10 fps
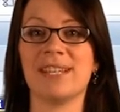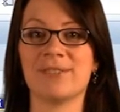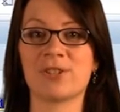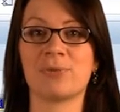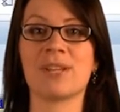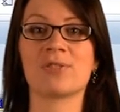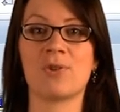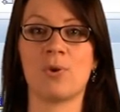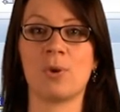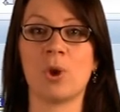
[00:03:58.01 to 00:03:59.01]
industry as a
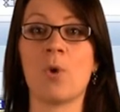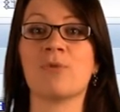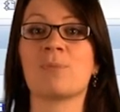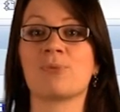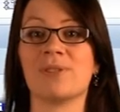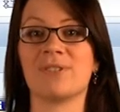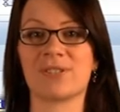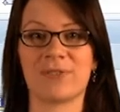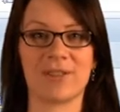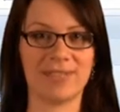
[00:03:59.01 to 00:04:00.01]
whole over the
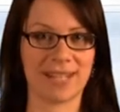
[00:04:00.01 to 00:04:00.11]
previous 5